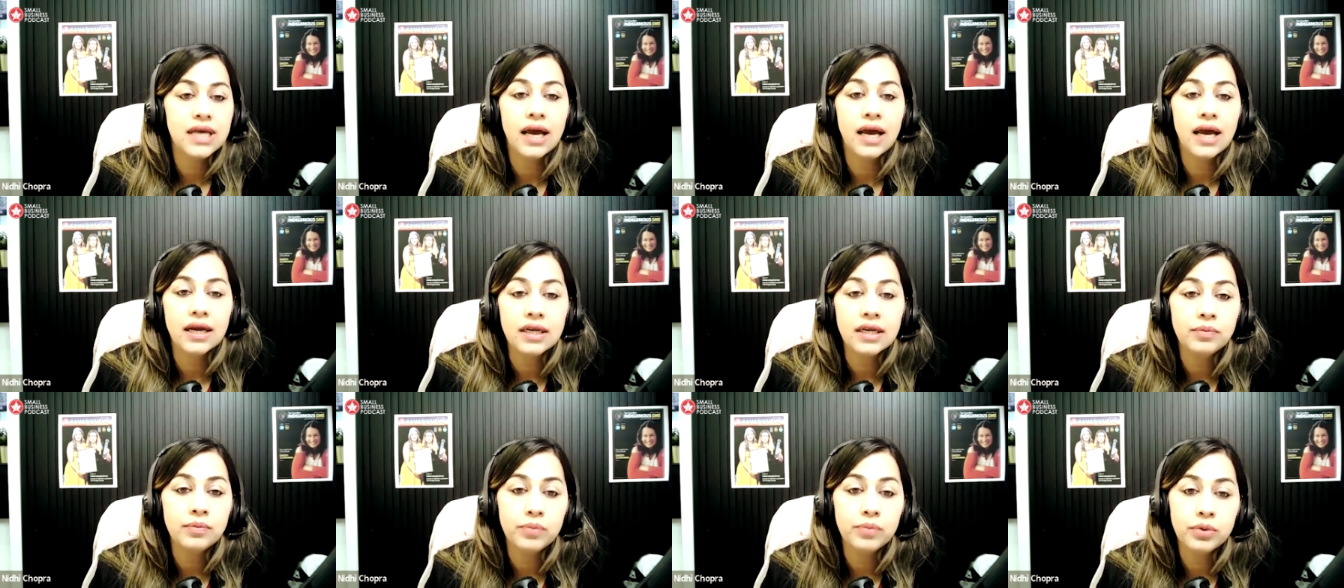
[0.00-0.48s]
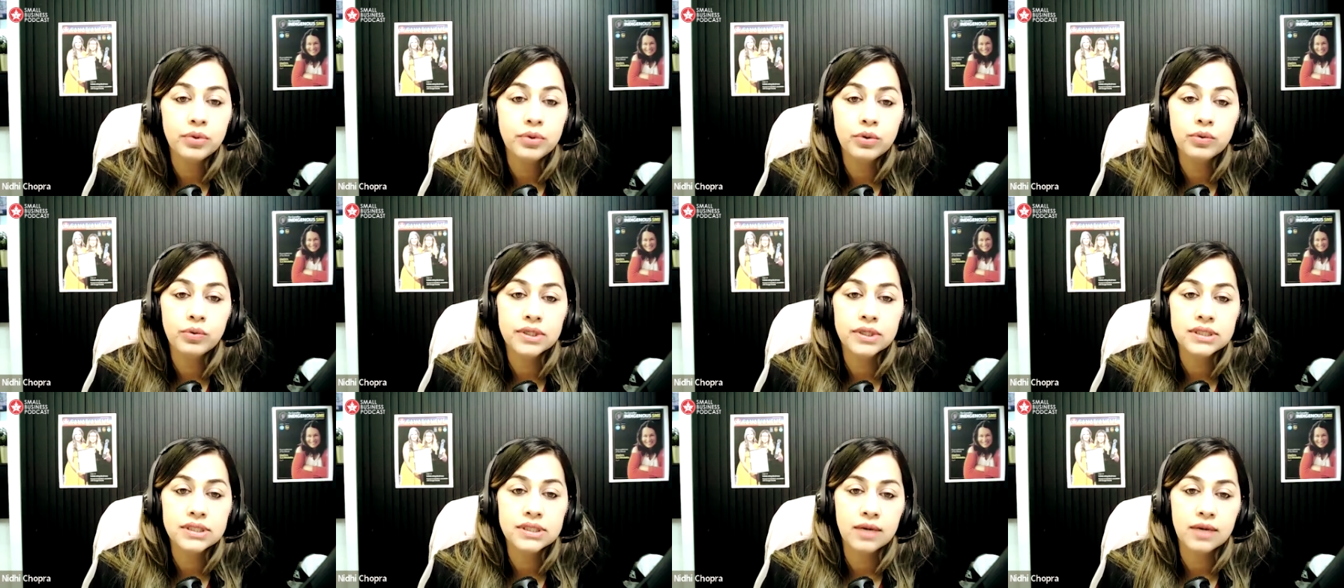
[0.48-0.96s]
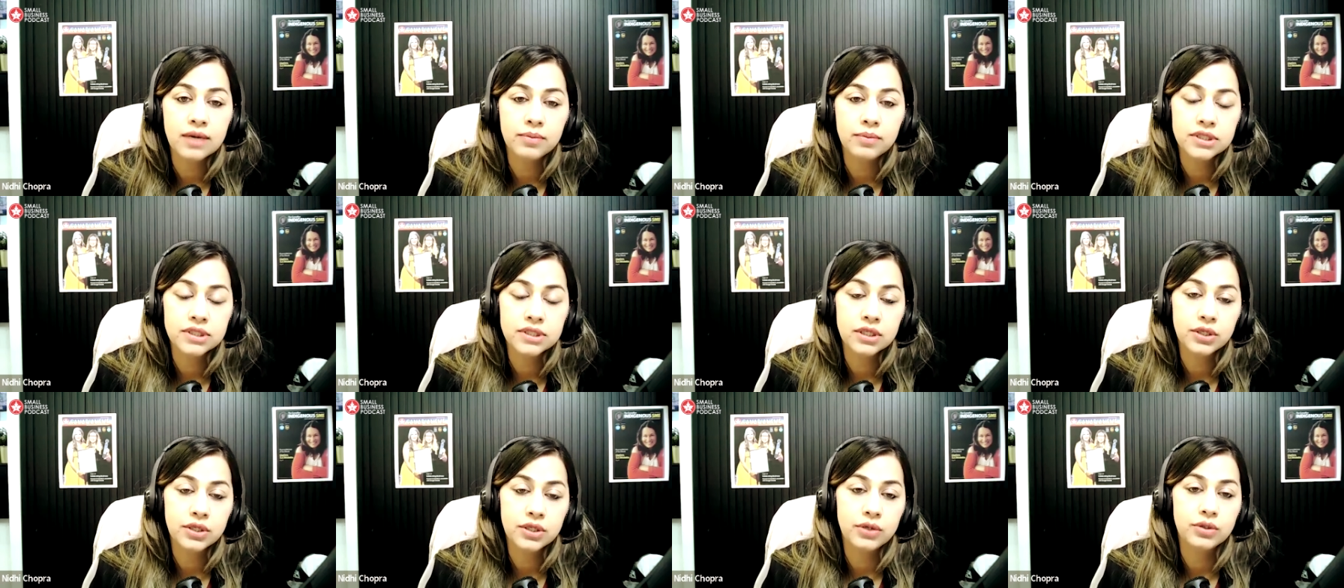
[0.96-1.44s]
and improving
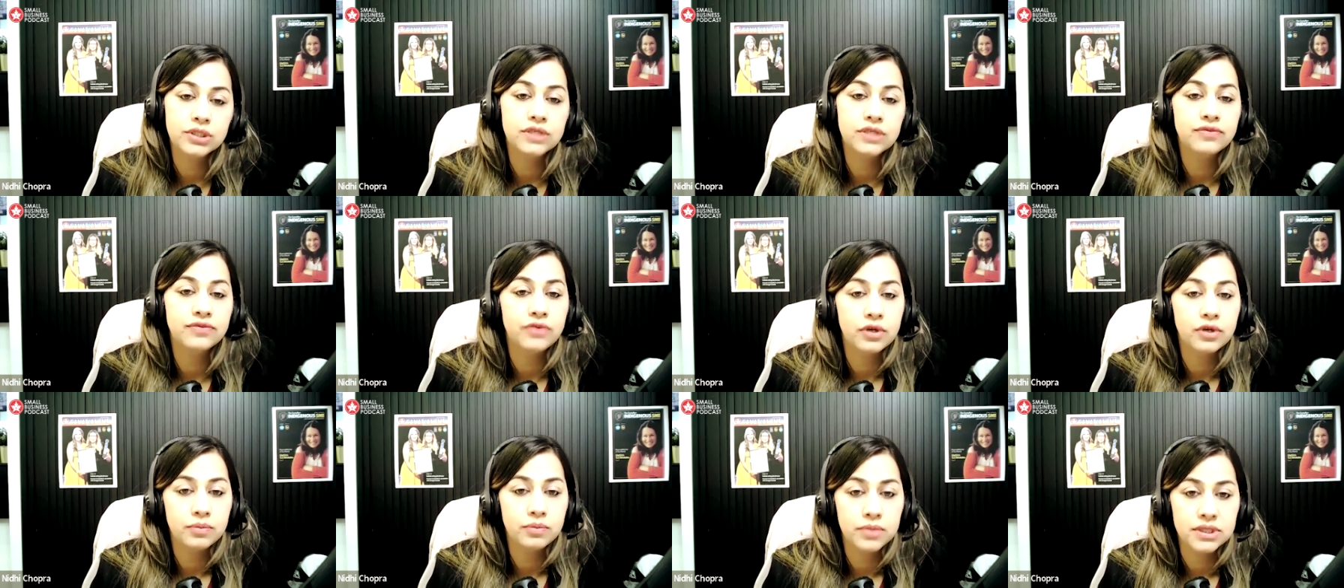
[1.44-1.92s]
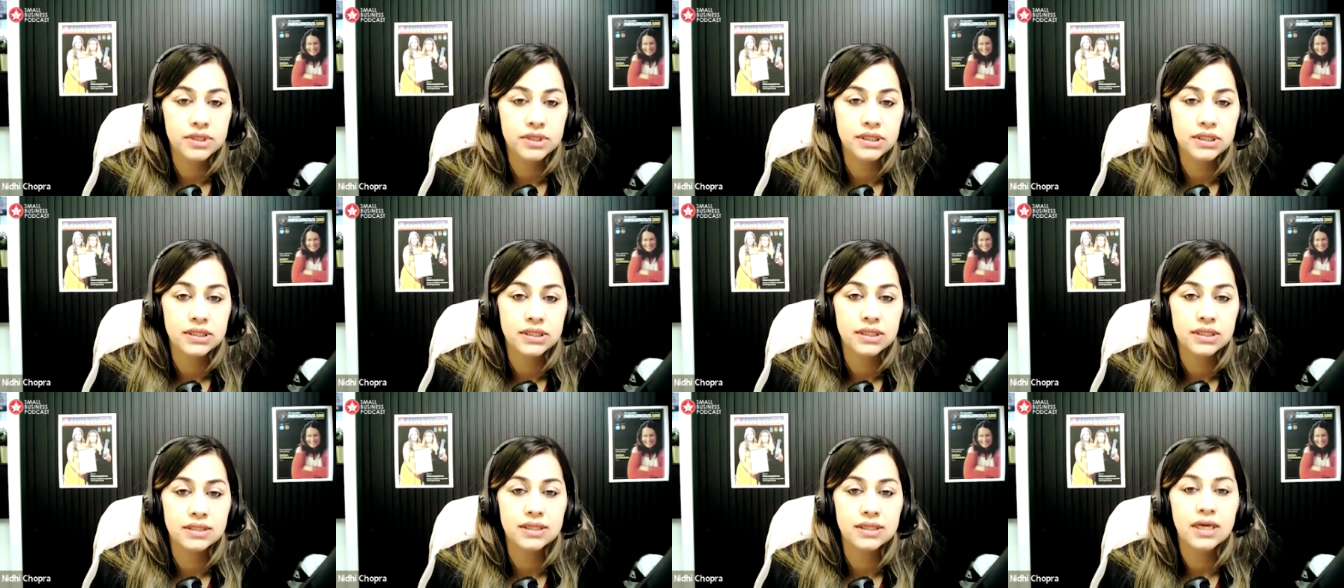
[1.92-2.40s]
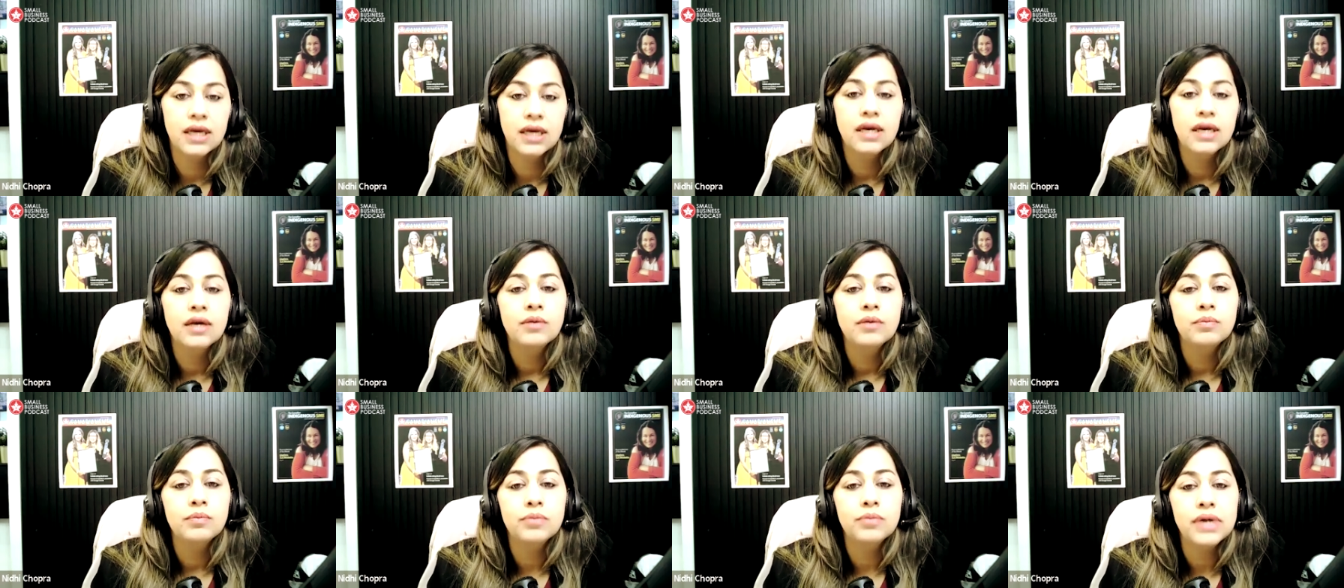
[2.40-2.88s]
cybersecurity for businesses.
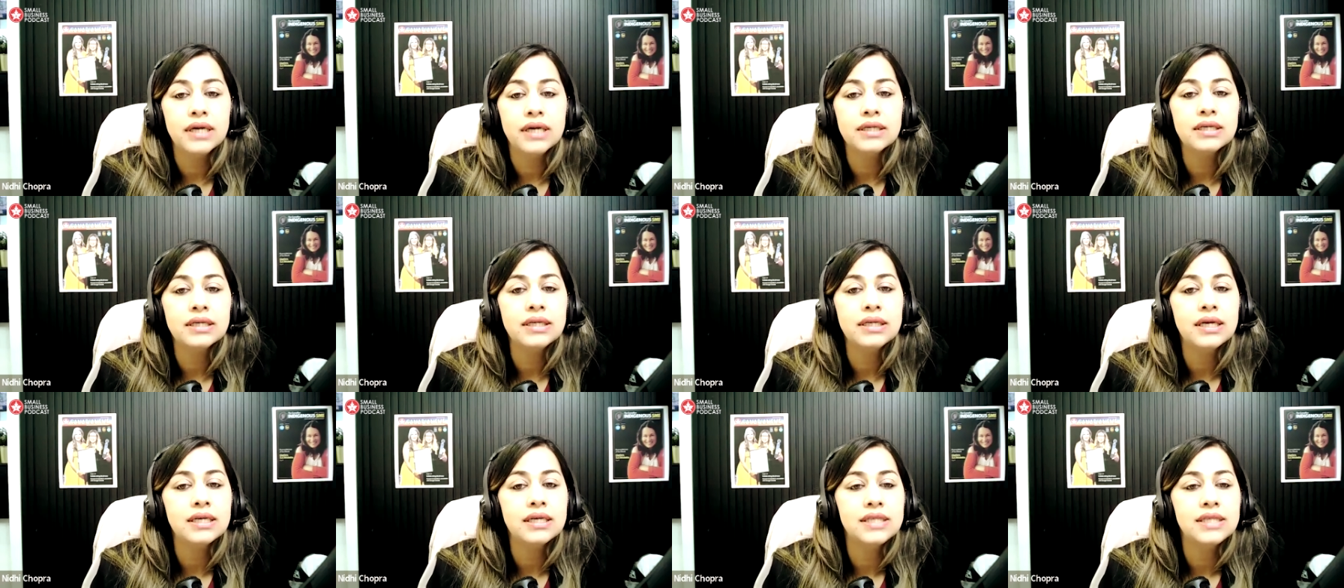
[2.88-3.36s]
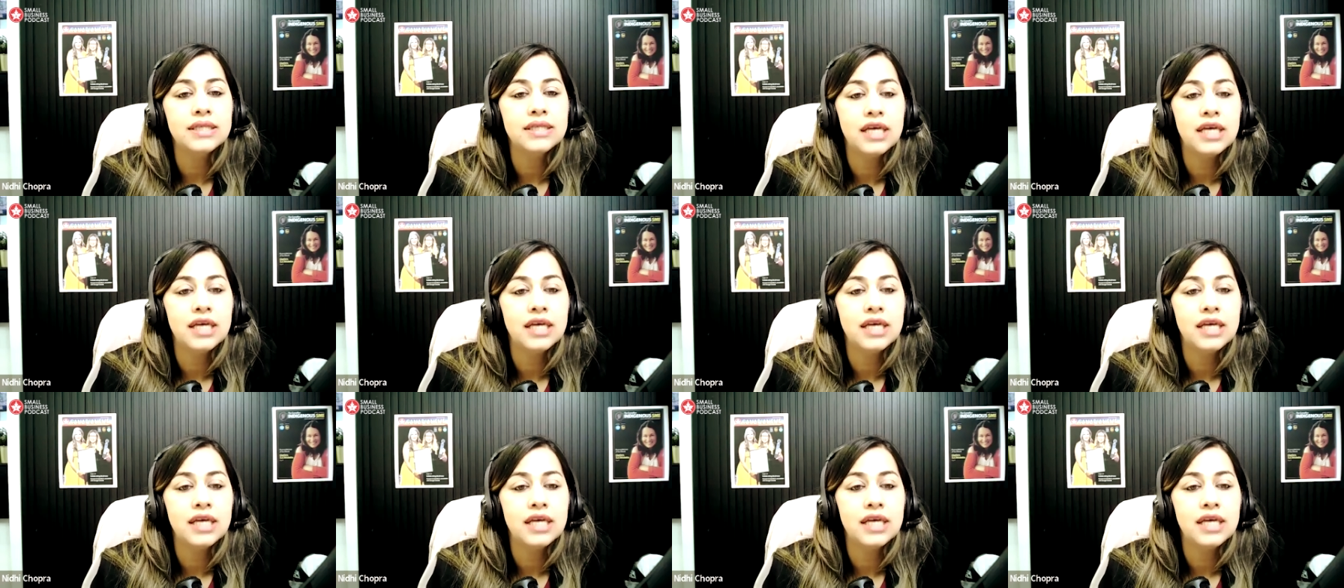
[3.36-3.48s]
Brandon has